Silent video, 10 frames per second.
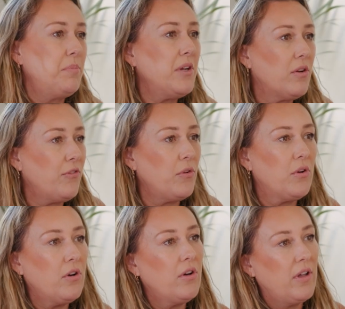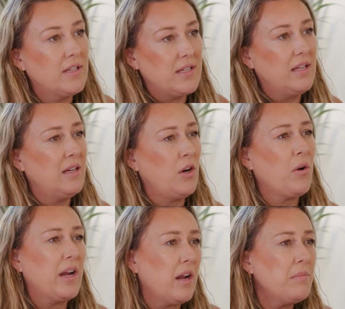beautiful. It's in a
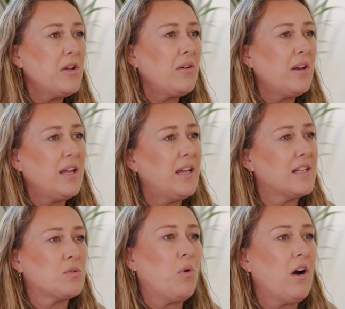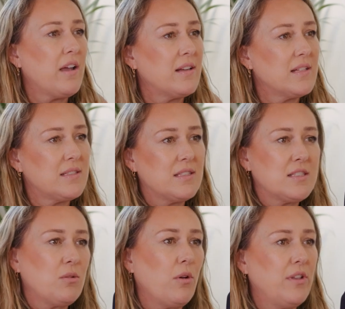great community. It's walking
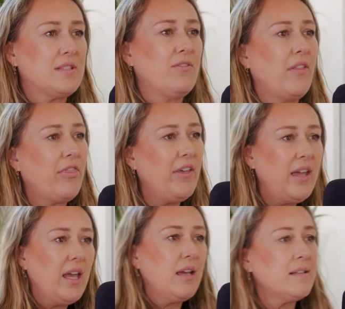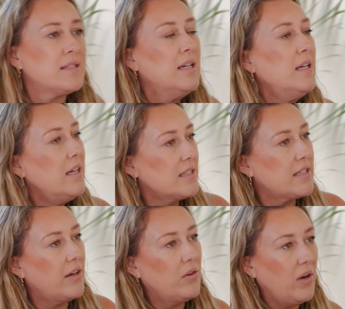distance to all these fun things.
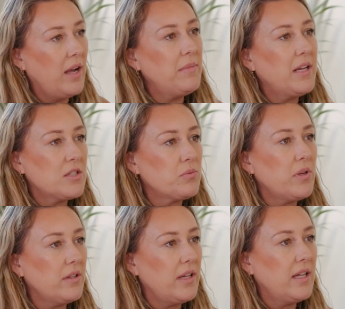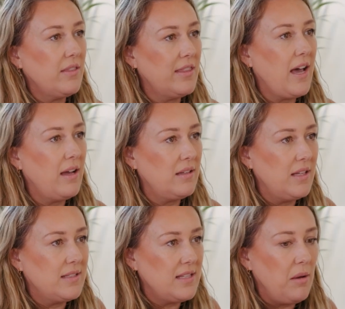So, I mean, it's really that
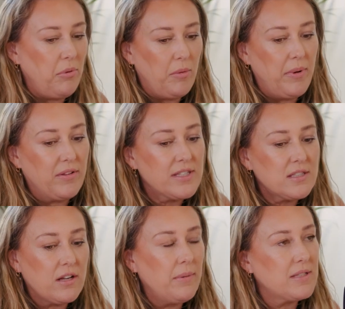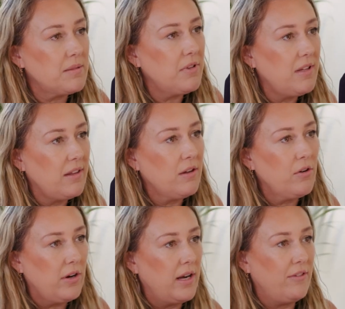example. But let's talk about some of the other
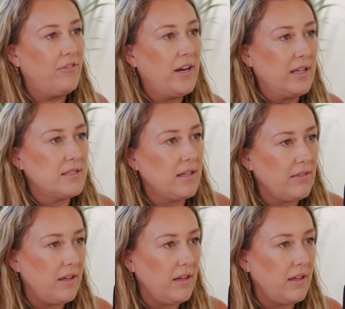creative financing